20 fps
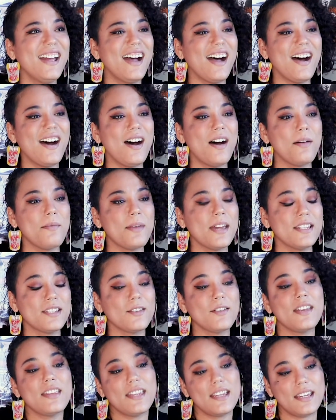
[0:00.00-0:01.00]
Um, and
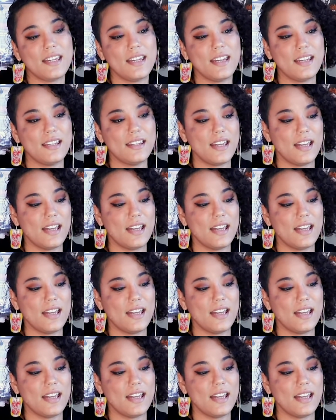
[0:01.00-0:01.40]
so I think it,